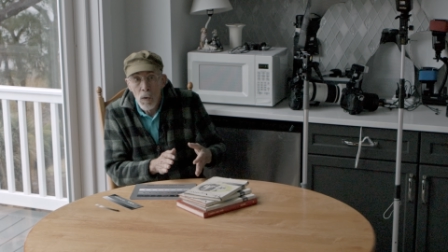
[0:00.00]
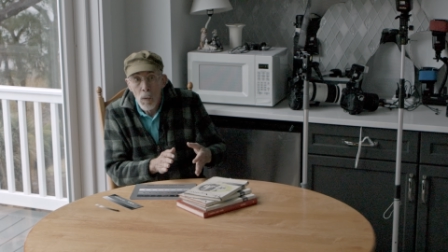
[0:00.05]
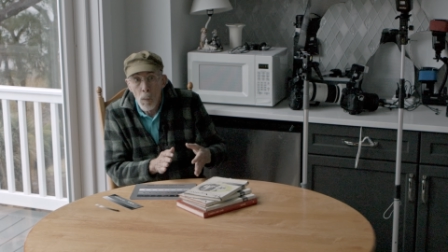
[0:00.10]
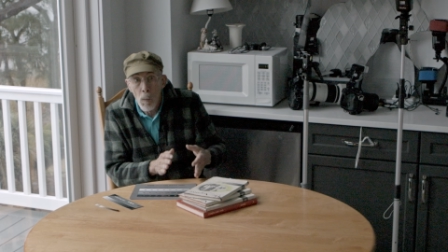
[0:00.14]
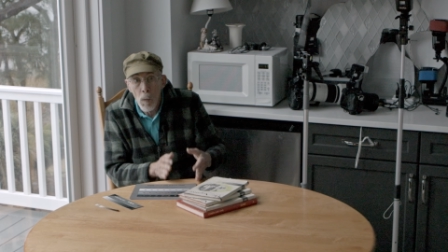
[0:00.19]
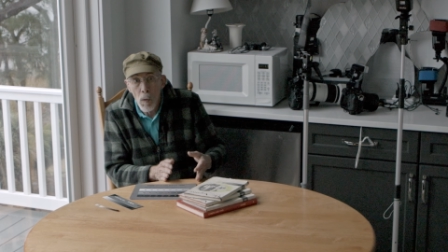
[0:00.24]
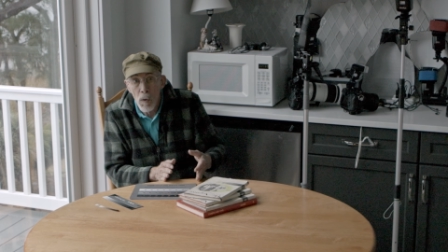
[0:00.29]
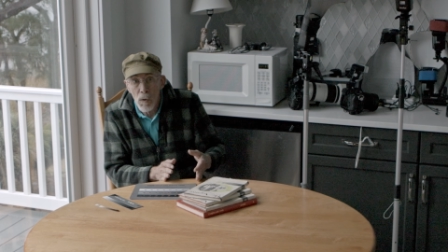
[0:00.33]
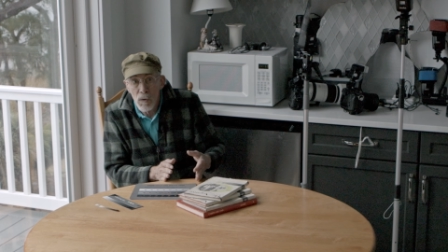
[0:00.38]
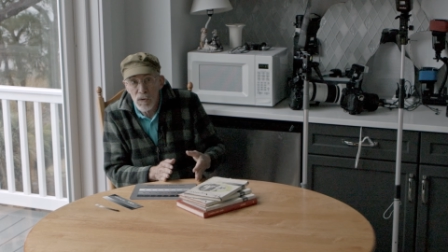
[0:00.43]

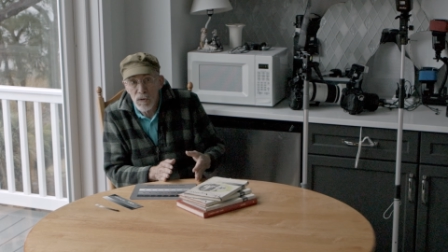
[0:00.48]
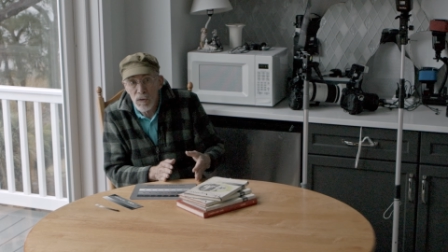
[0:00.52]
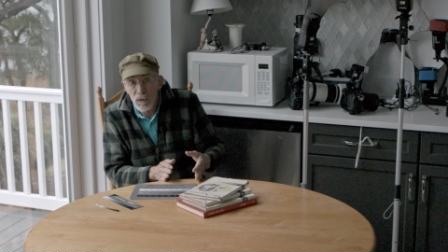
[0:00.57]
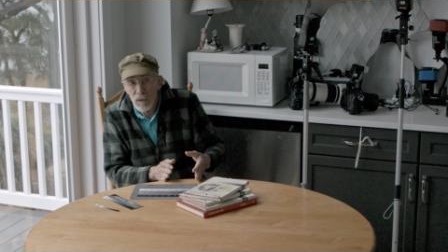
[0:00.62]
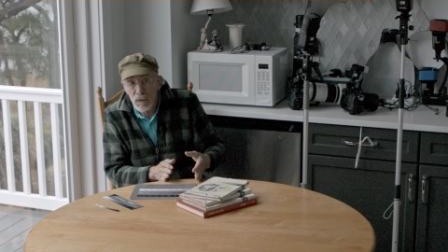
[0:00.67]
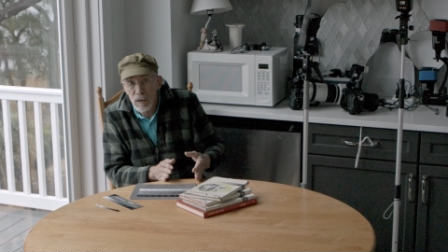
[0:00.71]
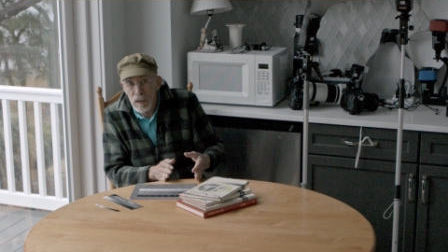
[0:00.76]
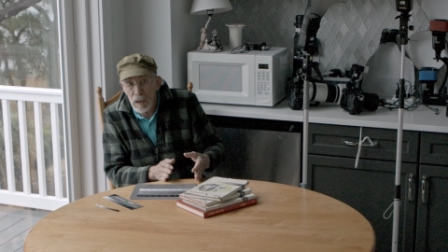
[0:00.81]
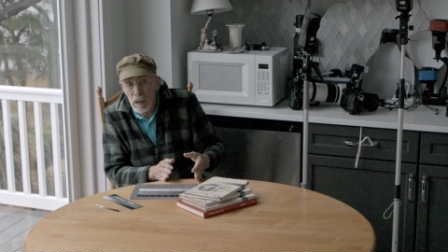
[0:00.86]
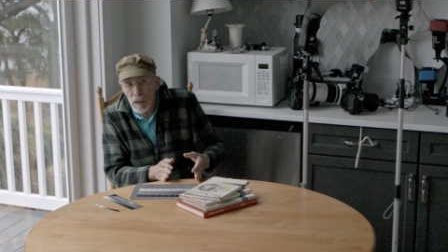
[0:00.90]

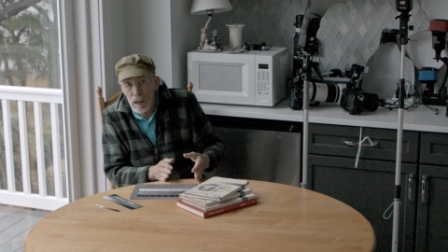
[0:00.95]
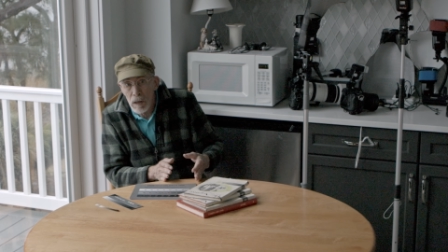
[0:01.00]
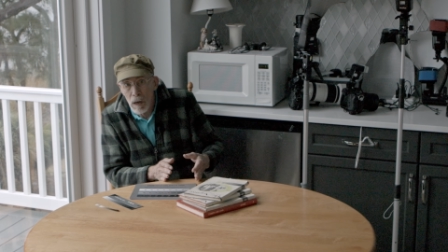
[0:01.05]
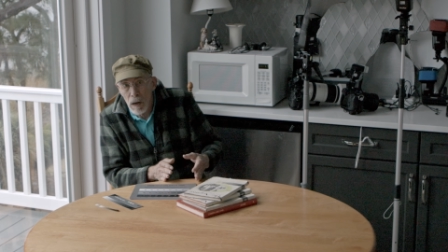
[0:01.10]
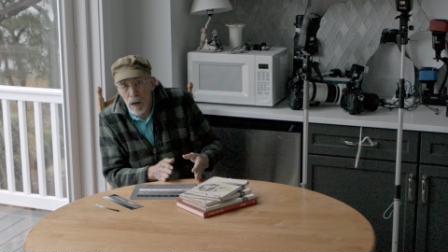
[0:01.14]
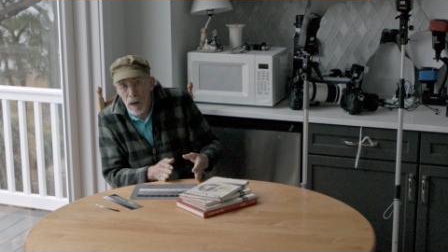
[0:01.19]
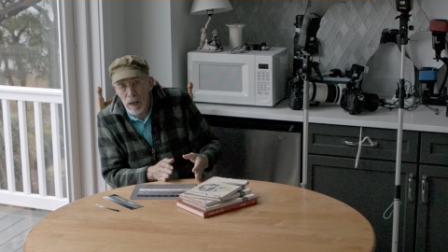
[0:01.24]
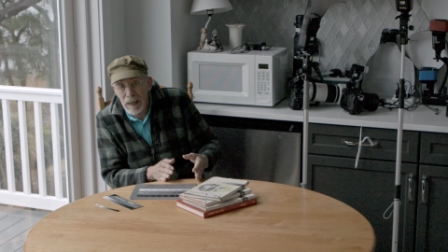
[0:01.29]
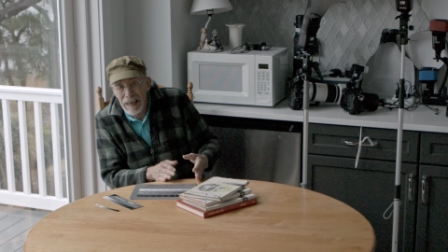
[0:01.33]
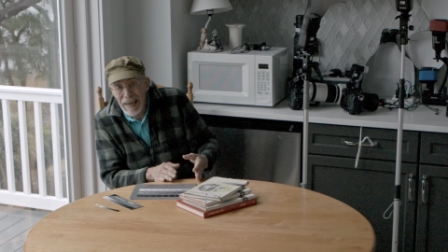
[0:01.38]
was the
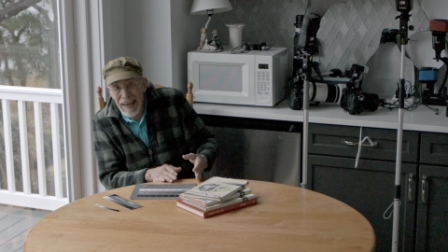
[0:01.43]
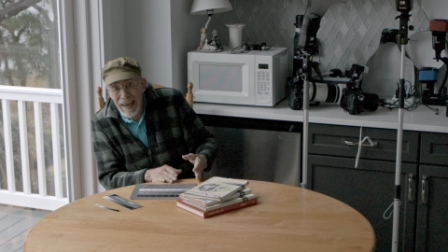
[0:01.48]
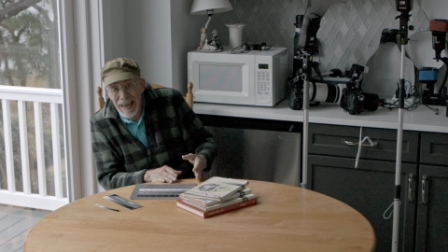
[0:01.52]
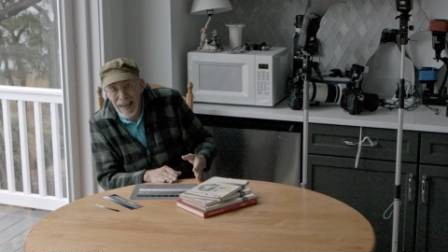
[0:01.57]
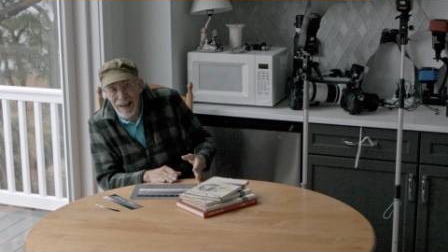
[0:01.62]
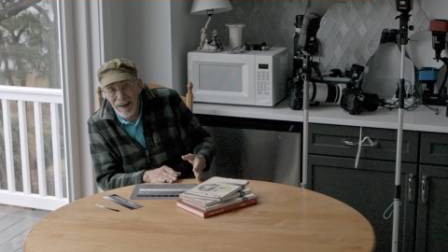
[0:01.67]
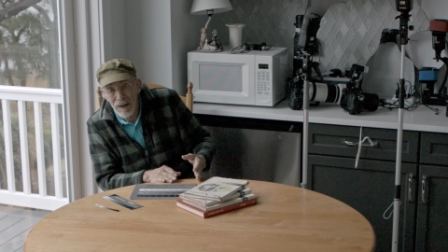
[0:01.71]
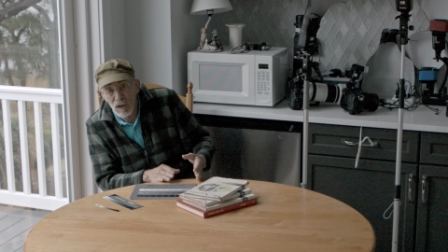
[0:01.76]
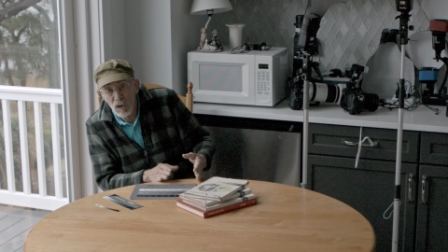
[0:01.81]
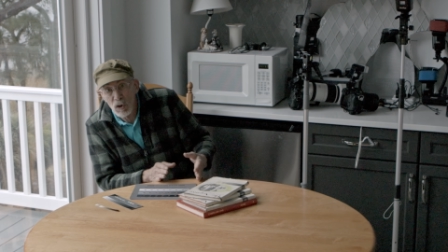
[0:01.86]

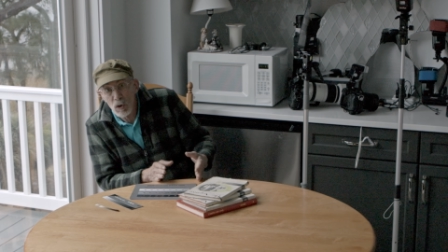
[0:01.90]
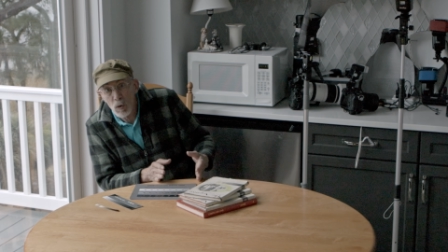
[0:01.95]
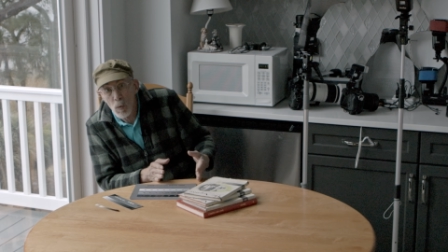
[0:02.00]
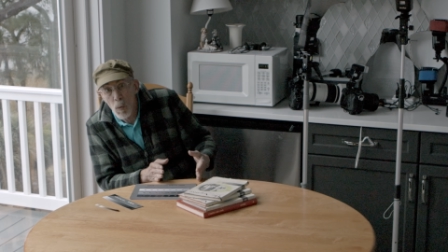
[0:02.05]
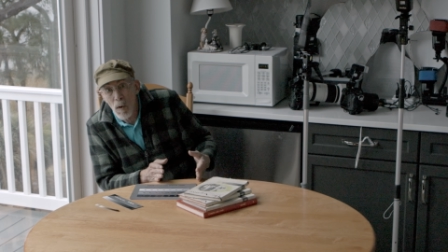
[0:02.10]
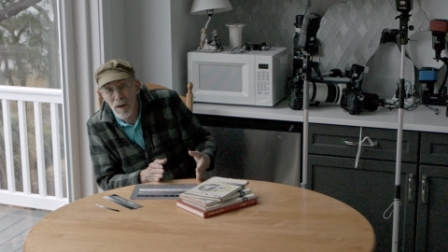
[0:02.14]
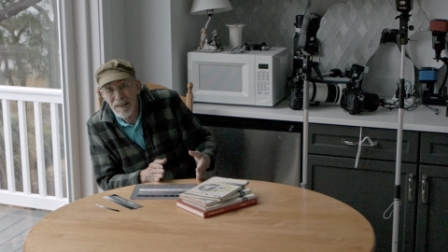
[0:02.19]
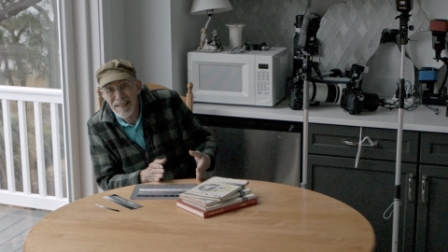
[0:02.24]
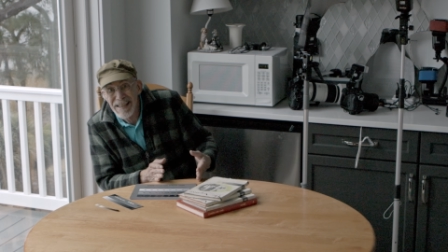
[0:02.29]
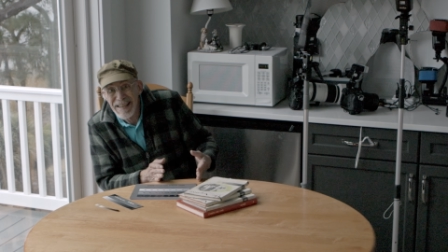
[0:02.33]
Canon
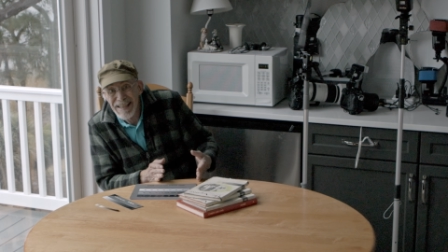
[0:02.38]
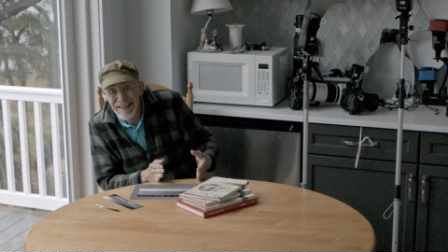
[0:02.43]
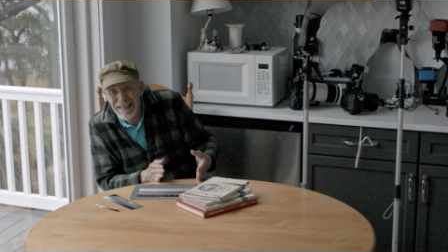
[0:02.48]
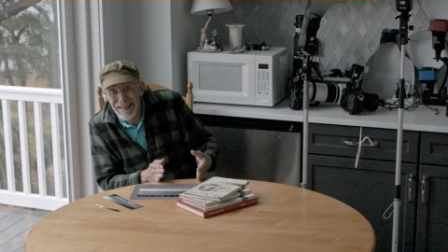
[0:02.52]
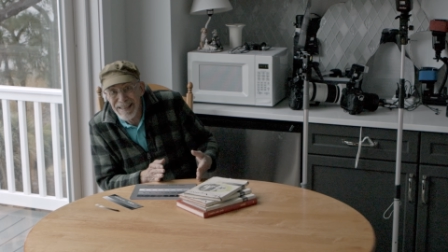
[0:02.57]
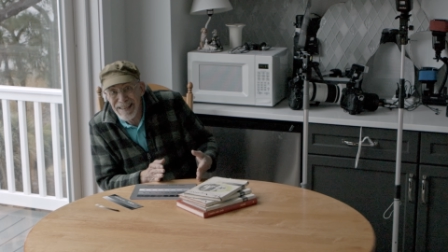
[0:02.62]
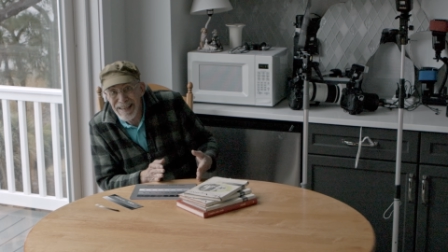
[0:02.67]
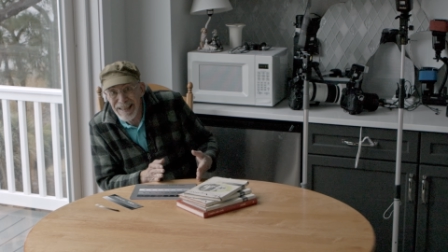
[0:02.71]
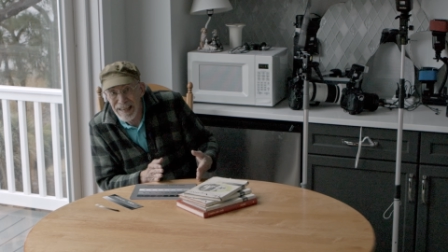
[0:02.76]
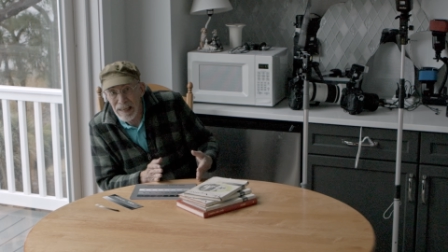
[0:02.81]

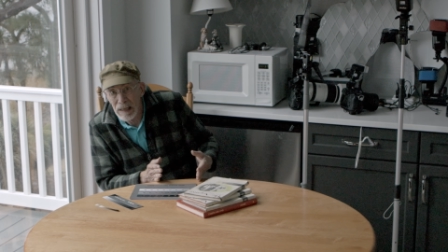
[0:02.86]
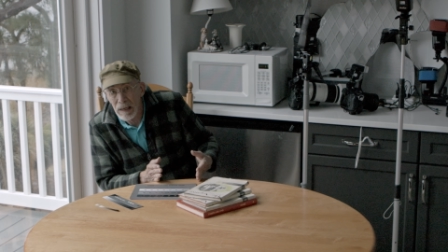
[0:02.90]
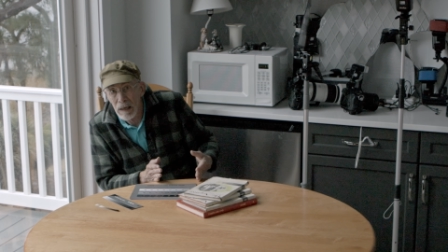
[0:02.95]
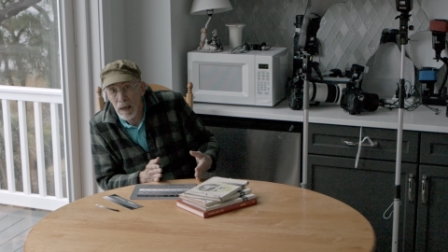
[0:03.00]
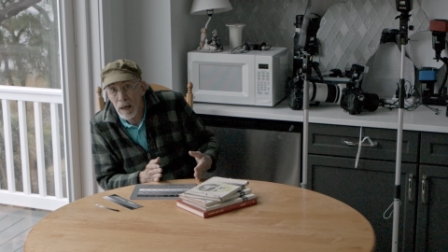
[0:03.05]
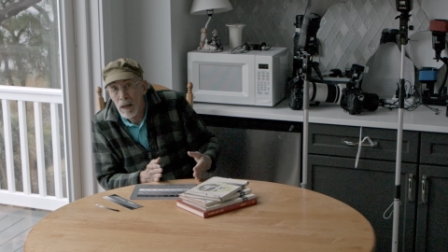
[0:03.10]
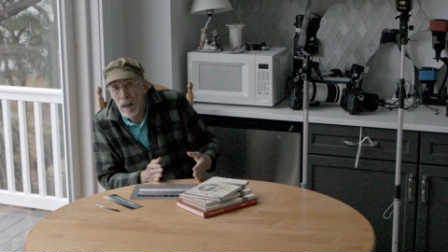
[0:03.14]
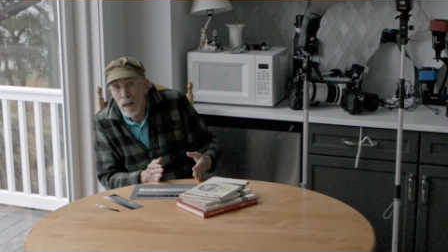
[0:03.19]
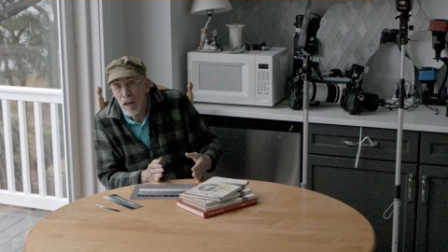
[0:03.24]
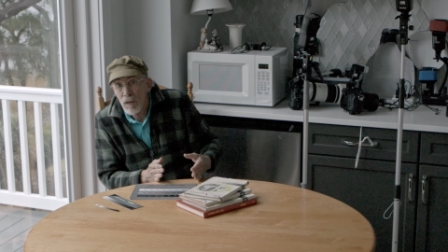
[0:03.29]
20D.